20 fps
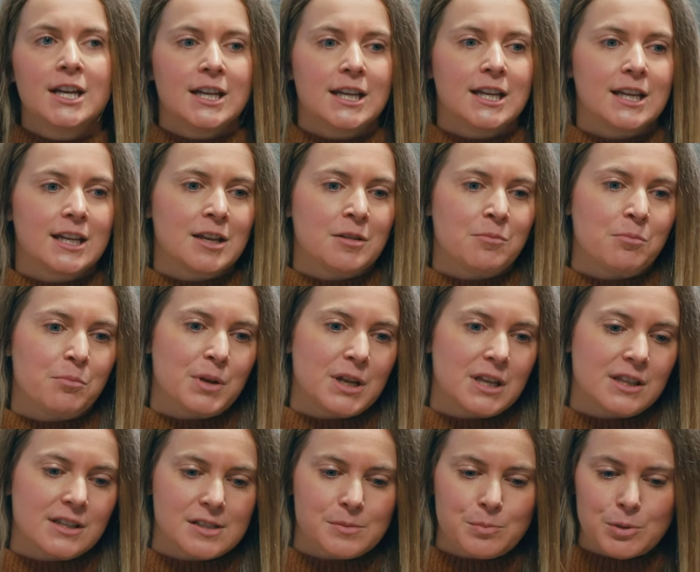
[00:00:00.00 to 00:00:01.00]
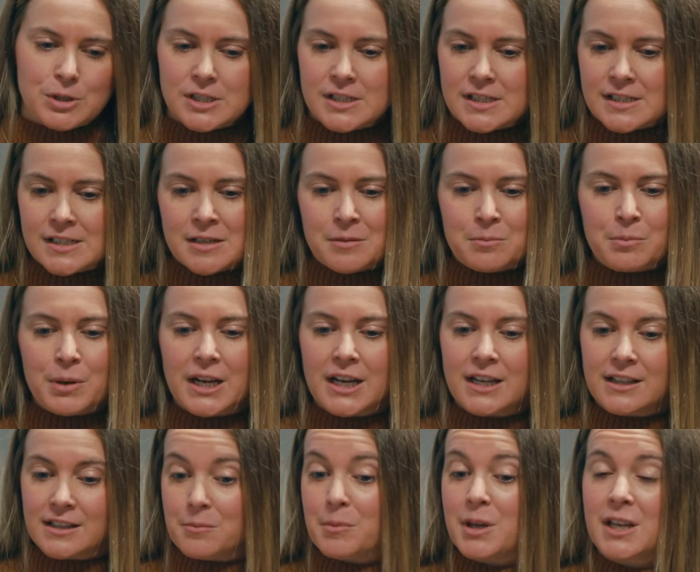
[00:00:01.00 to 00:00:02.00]
It can be this persistent
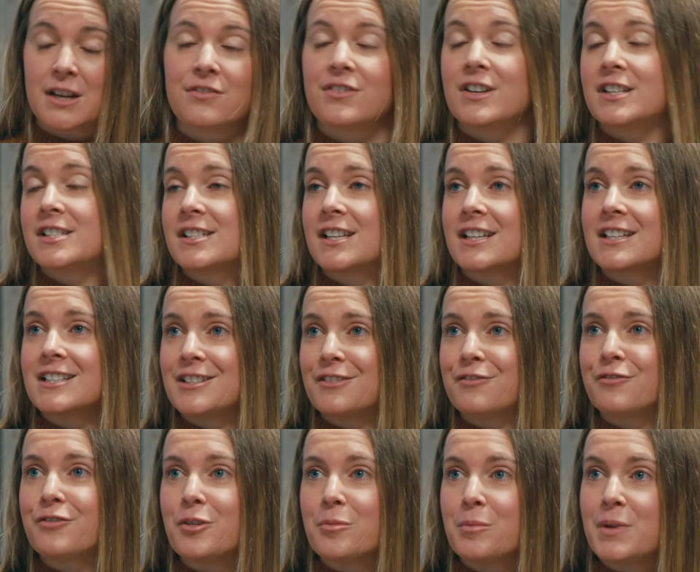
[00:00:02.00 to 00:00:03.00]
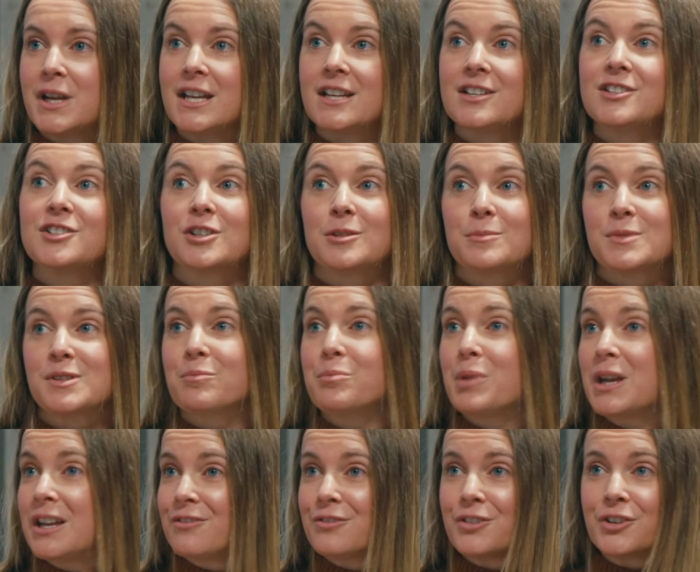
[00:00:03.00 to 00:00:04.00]
pain that manifests like it did for me in terms of
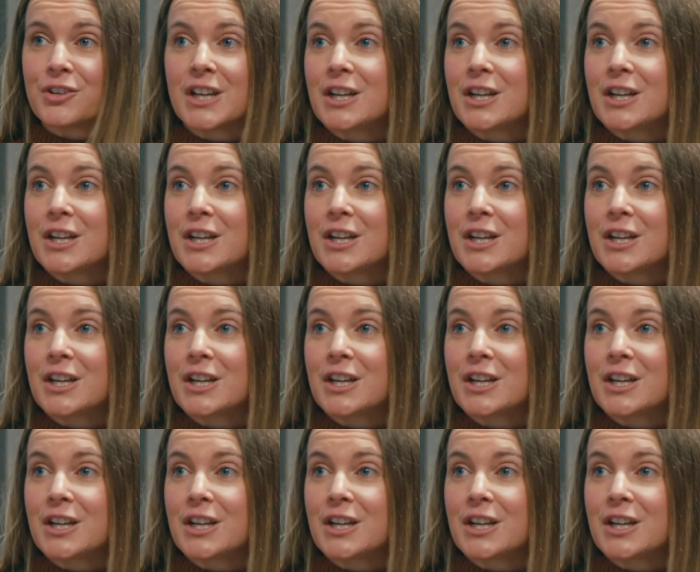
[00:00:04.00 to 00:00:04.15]
painful